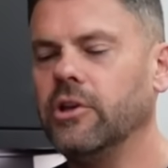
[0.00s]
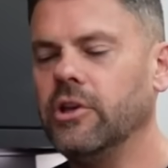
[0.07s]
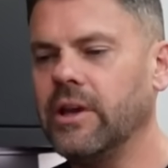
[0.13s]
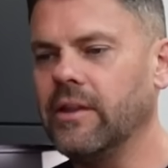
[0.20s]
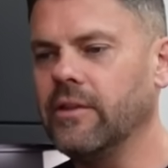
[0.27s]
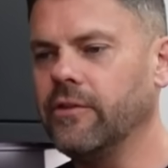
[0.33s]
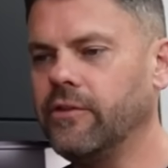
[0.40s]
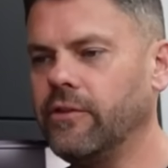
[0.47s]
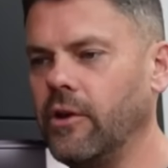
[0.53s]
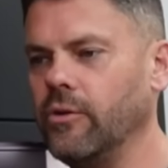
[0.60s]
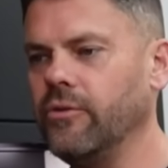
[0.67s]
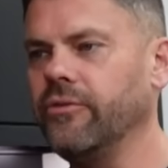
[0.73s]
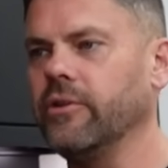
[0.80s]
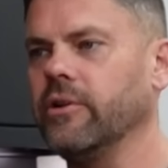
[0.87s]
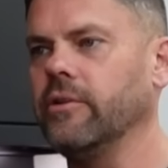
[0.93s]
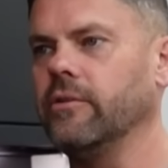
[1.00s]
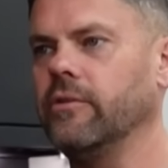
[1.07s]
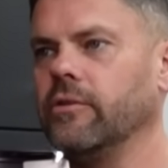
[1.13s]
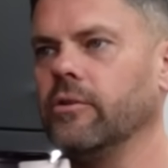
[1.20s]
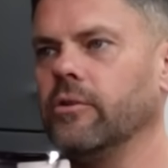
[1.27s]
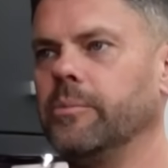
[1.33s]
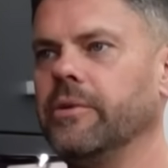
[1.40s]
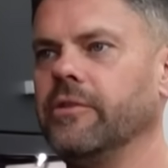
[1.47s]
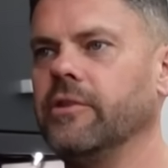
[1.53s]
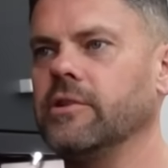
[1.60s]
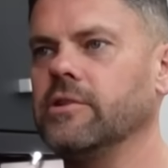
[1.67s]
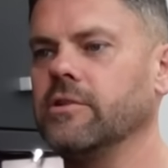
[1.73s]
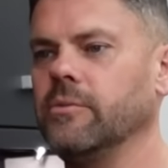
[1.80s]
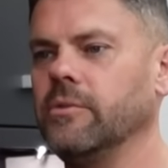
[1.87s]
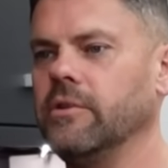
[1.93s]
You get the sofa sort of
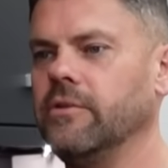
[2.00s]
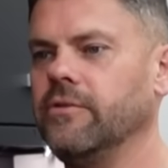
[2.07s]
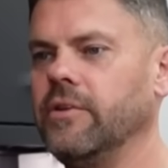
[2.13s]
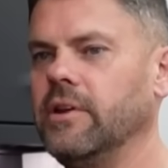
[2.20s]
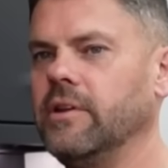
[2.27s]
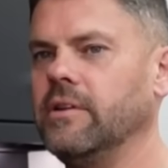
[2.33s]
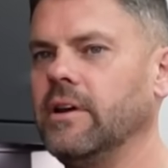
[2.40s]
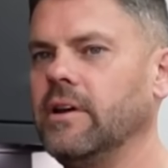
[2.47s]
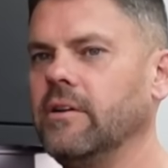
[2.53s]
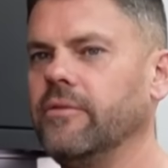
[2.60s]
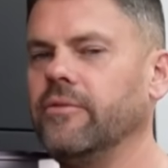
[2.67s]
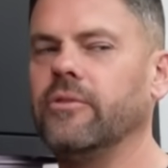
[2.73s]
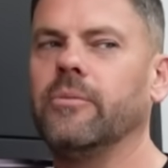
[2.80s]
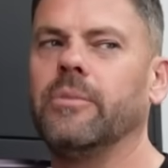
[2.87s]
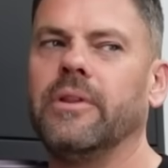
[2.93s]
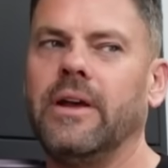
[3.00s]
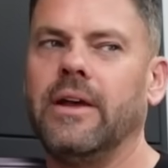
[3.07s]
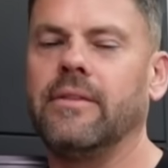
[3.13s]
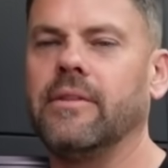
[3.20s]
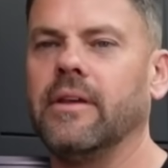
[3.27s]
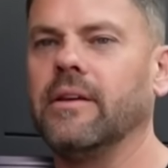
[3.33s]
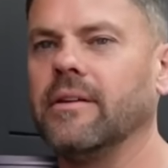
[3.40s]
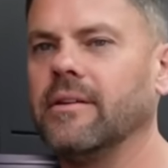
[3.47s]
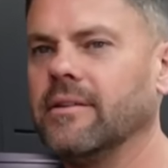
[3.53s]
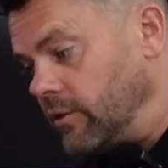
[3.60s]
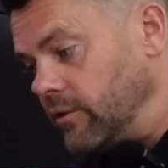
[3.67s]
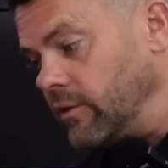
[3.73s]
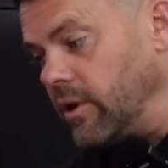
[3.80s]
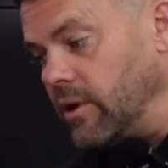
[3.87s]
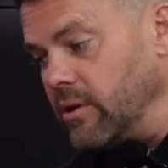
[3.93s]
position with your feet down on the floor, but that thing.
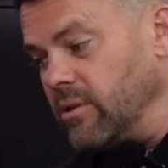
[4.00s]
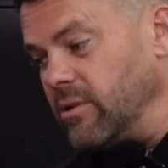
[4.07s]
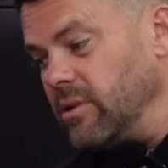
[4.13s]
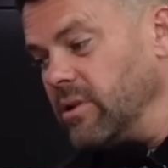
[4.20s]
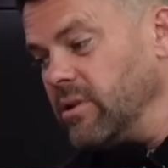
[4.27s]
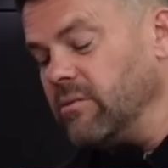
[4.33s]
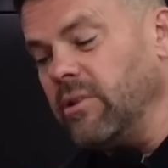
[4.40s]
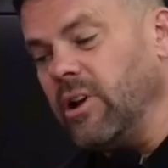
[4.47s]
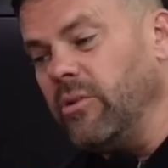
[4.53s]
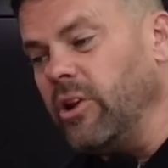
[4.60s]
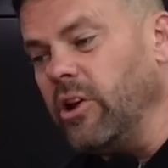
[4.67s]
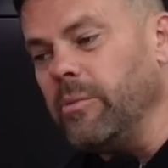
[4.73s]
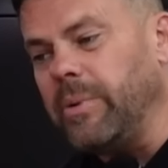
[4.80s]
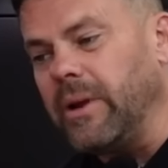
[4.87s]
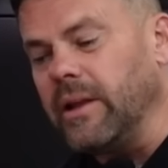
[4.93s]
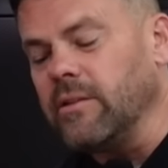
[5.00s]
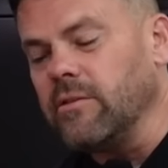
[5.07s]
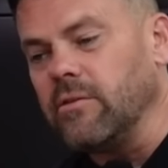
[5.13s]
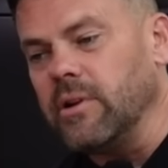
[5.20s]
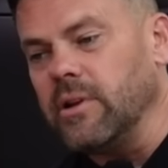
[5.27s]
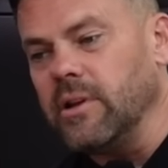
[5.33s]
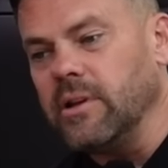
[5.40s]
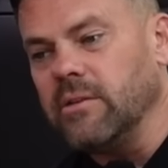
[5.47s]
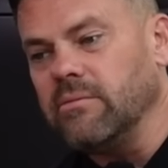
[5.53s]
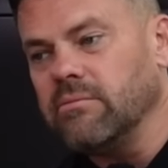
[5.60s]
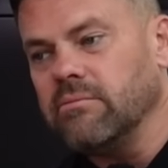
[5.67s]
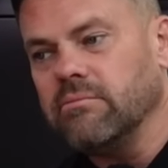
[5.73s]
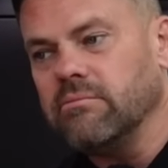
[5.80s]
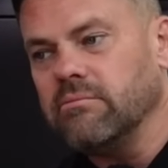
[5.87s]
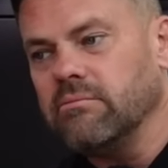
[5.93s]
So no plans really.
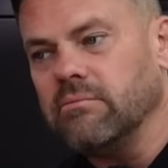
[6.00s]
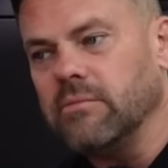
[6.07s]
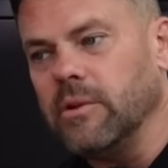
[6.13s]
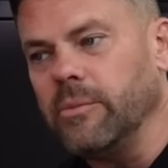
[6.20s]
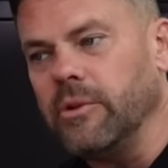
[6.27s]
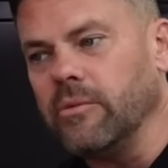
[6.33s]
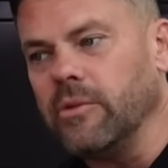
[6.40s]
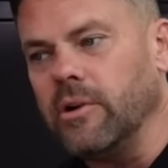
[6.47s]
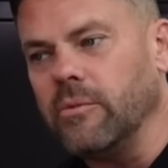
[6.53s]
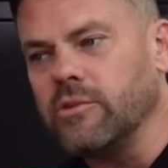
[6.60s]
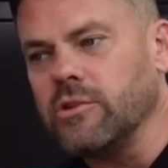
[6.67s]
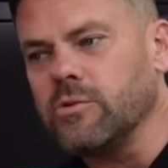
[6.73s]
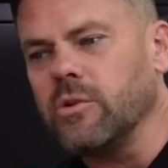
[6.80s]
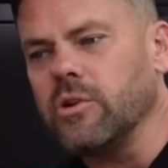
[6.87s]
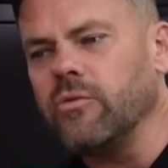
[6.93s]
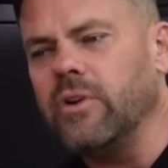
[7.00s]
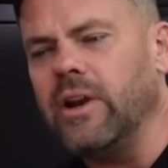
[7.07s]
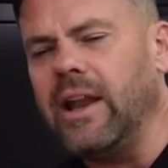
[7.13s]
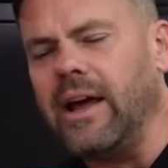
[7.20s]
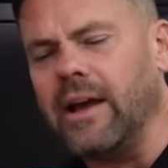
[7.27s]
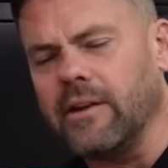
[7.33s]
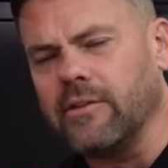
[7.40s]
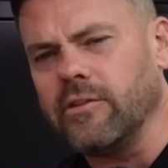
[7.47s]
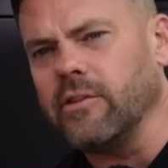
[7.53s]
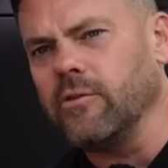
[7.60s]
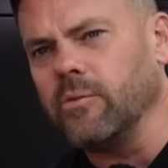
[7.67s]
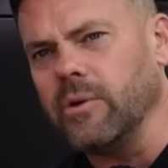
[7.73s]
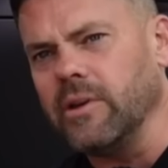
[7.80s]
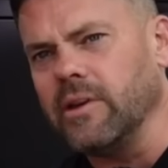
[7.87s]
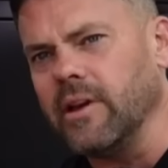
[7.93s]
I just want to relax this
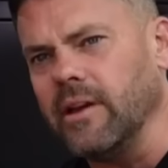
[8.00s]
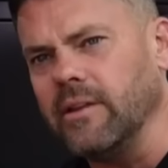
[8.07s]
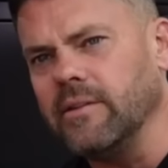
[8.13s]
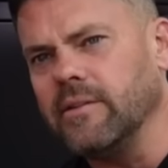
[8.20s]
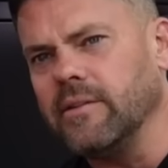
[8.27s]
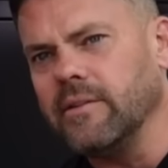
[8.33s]
weekend.